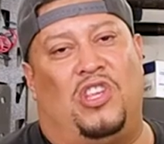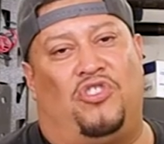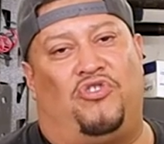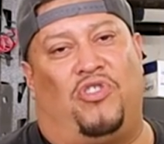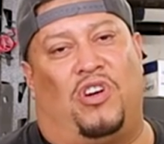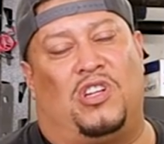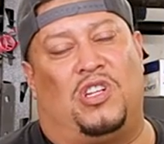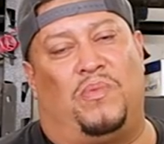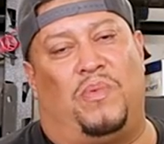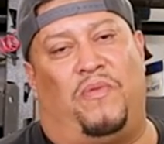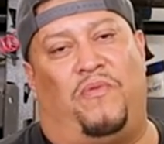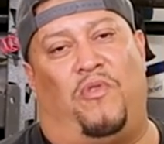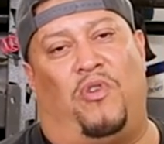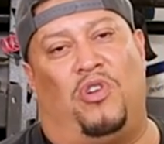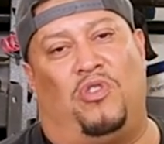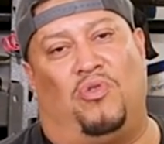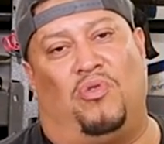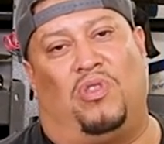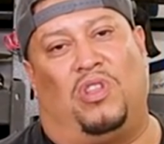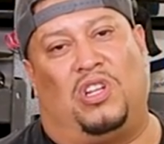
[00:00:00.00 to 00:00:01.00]
the instructions before
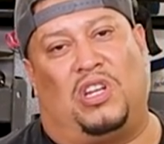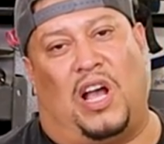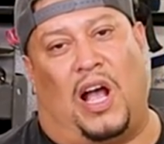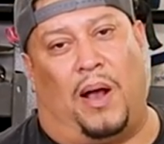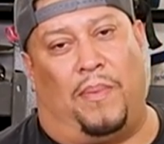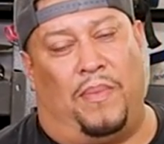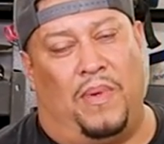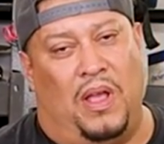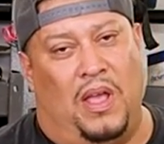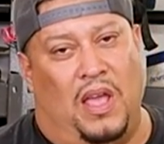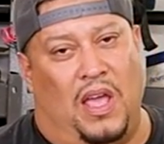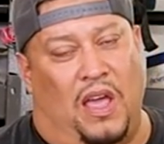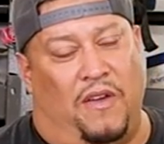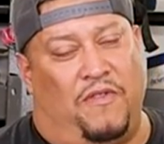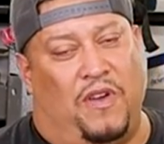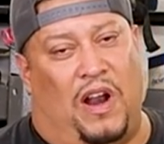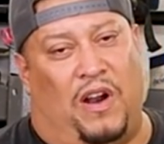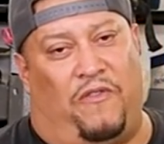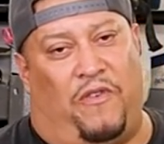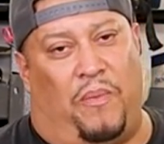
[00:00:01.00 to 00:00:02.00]
you do the job. If
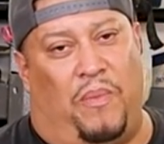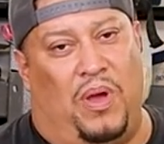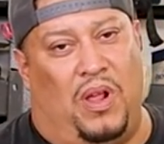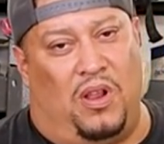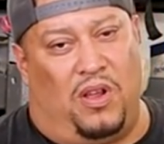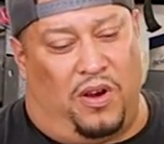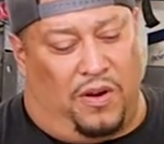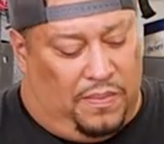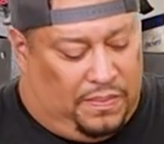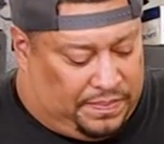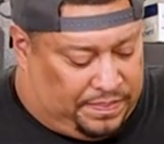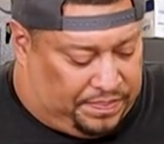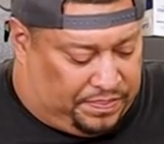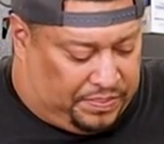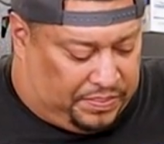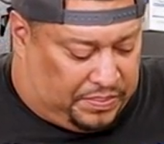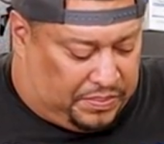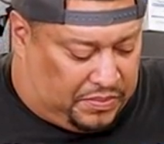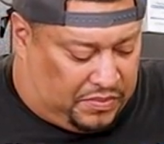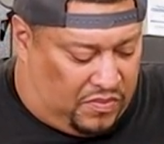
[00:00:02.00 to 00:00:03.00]
you're not familiar,
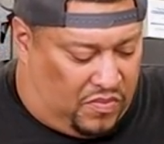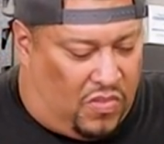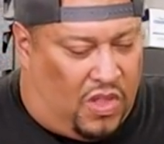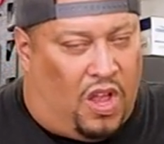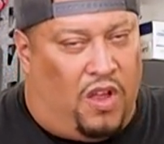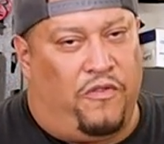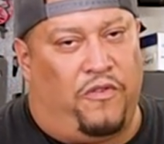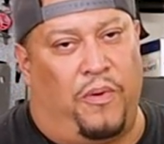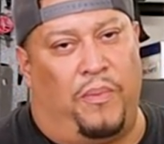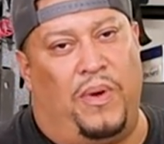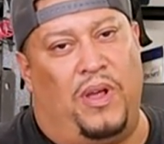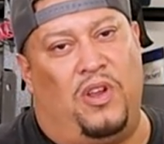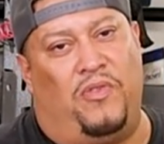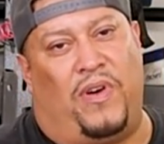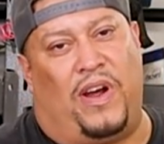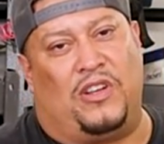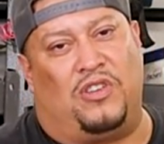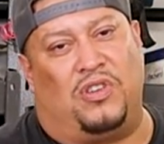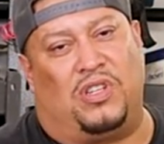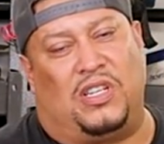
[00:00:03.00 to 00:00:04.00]

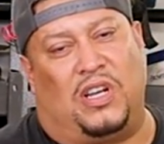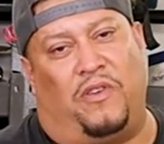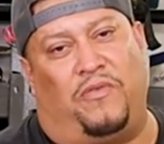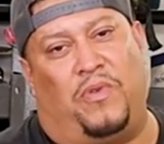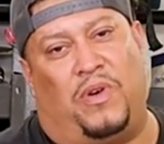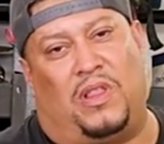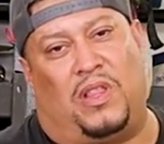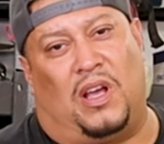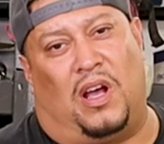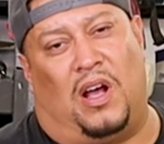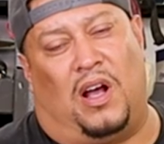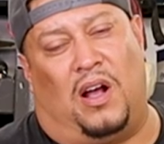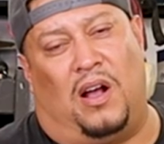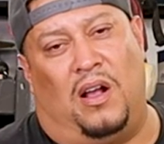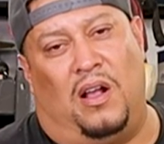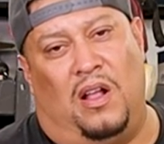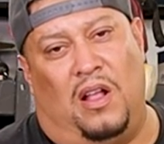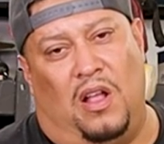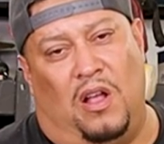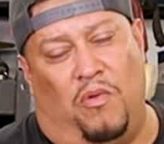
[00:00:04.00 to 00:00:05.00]
familiarize yourself with the,
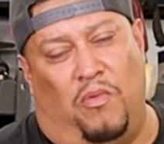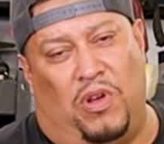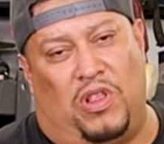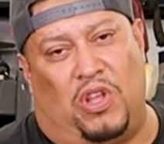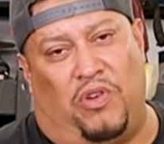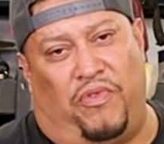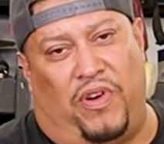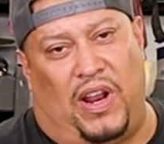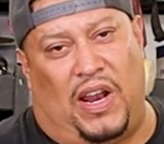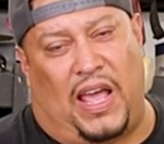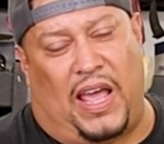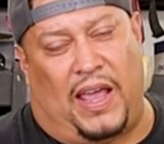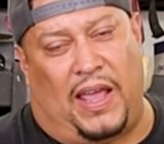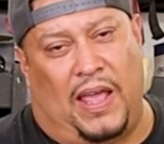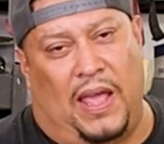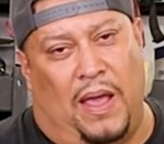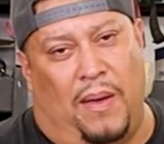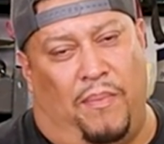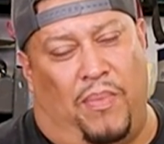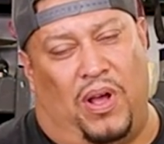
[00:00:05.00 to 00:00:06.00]
with the relay,
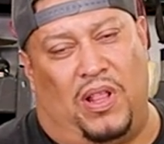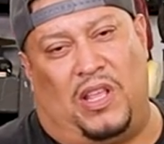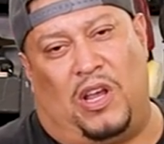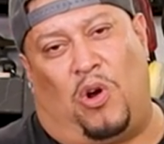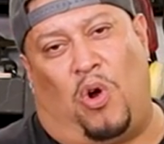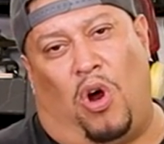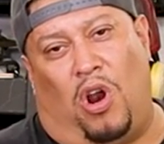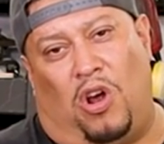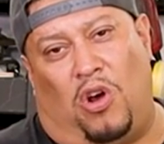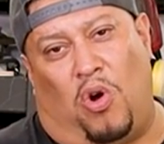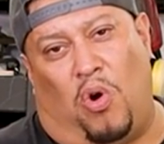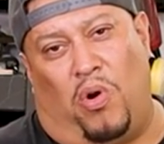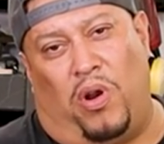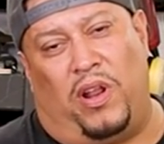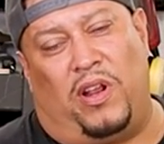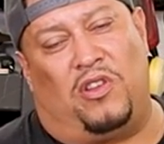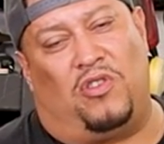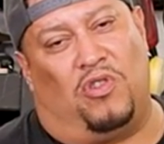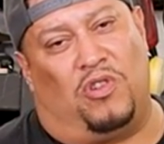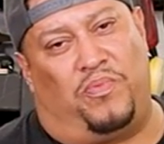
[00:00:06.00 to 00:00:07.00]
but they color
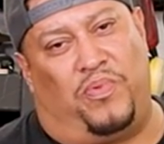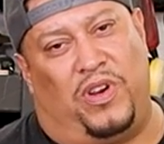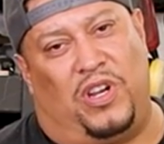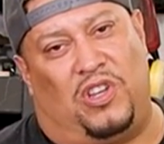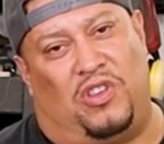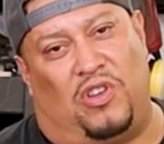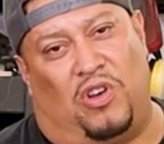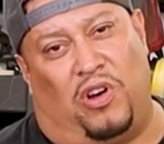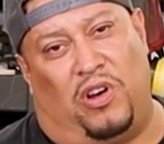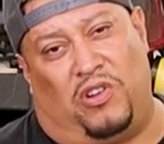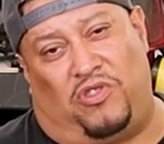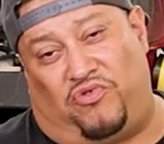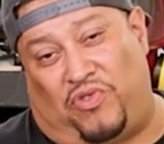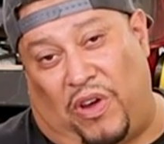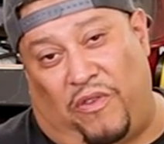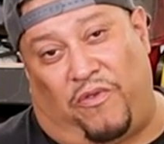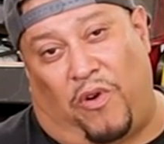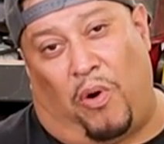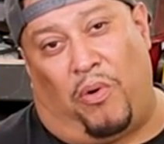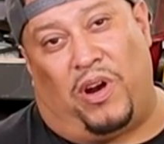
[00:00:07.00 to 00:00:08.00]
coded, so it's pretty
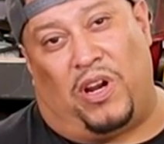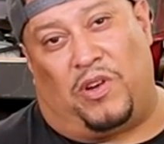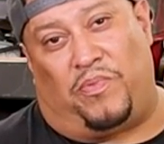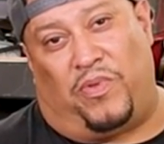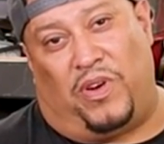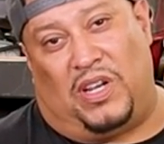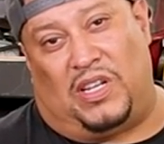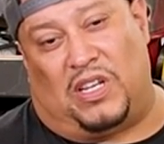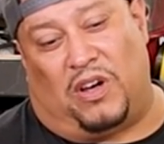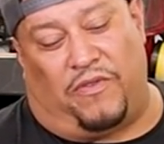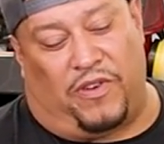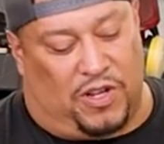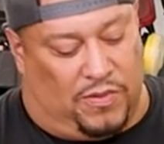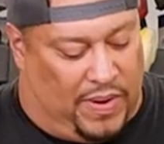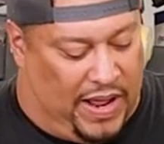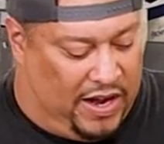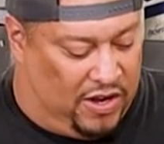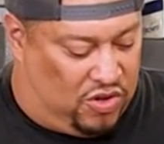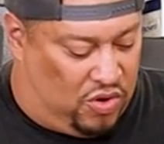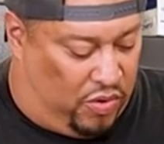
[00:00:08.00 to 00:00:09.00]
straightforward, it's pretty
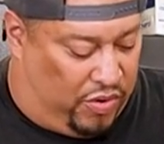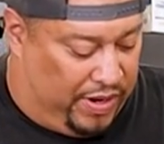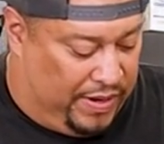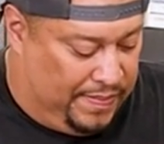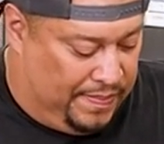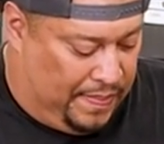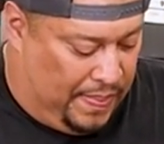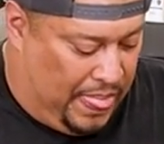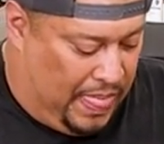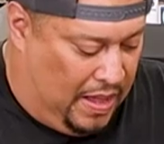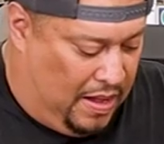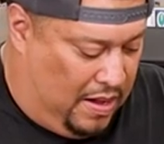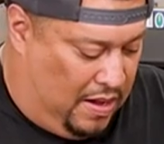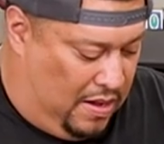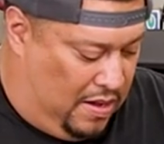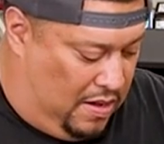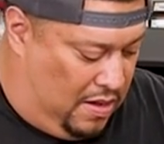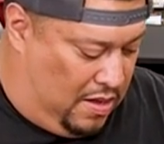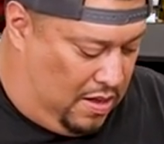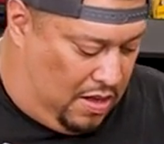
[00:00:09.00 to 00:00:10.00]
self-explanatory.
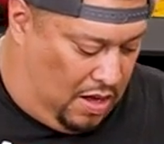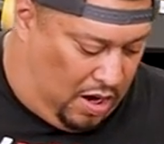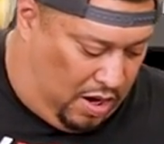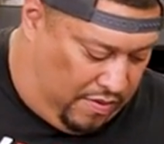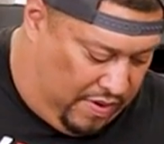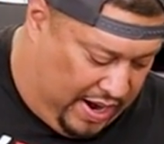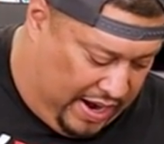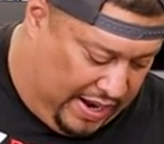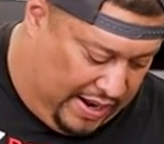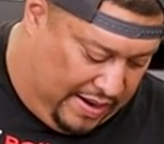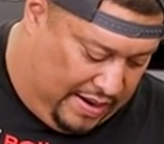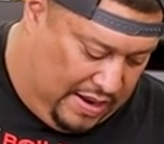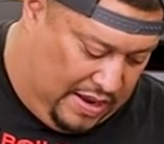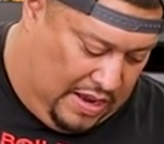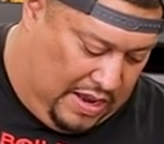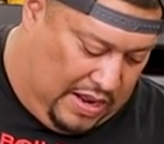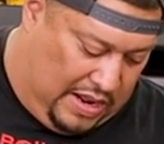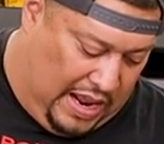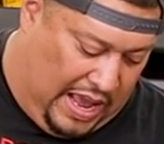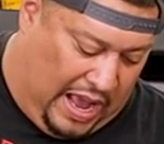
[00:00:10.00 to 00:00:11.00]
All right,
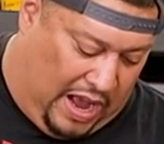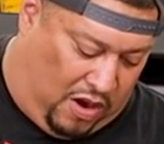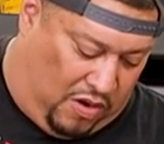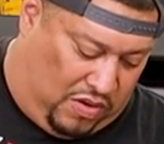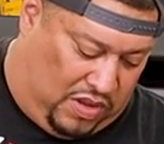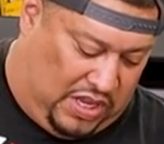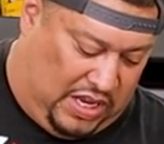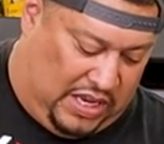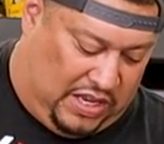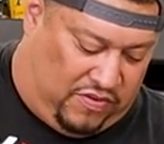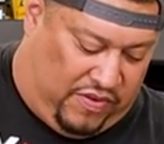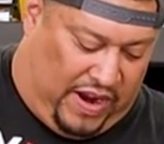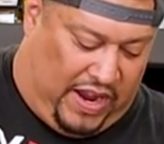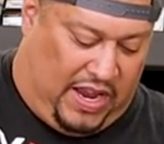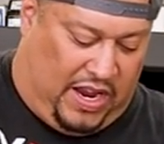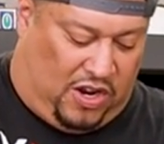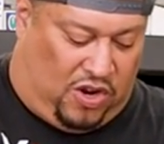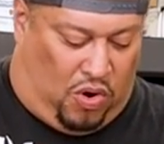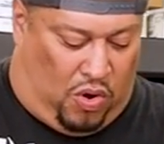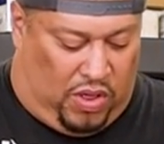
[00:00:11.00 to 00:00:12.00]
now this right
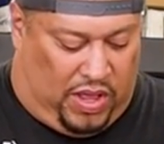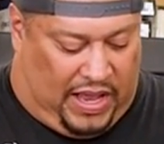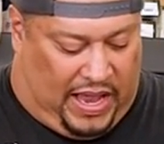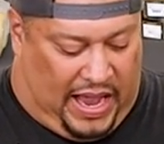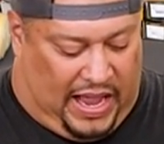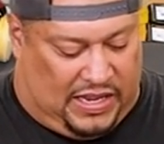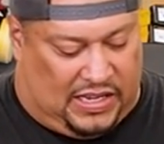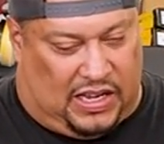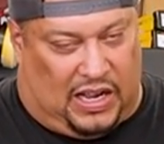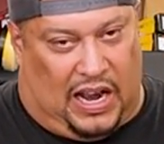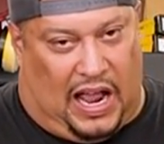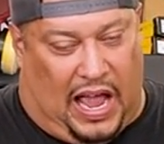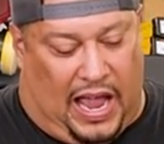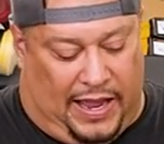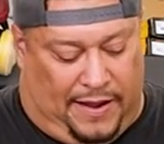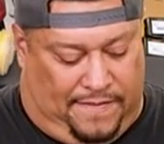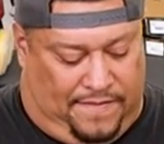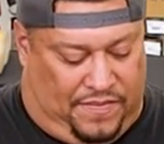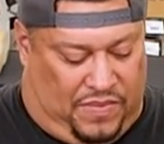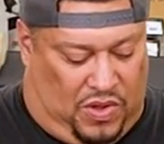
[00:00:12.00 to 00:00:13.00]
here is called the Cad Cell
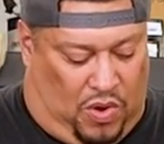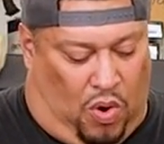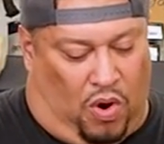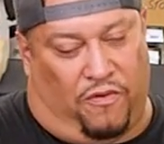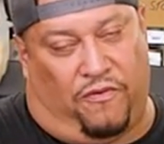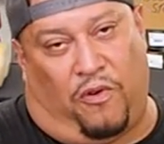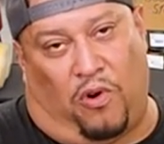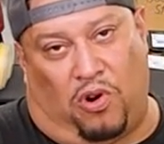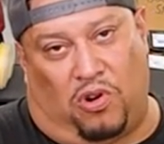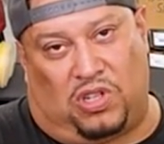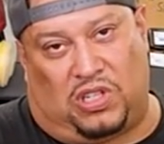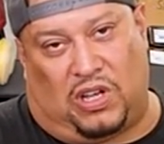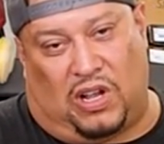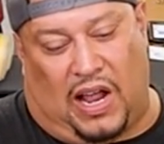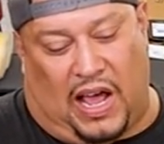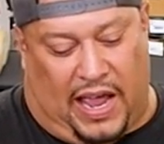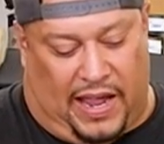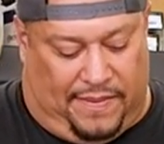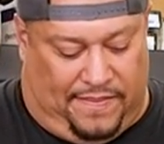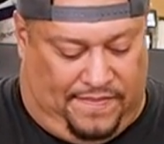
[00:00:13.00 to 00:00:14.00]
eye or photo cell
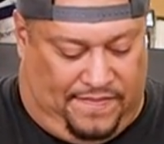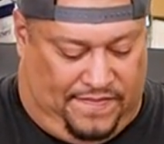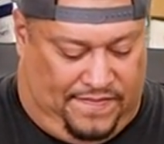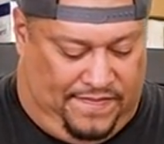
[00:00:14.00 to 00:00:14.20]
eye.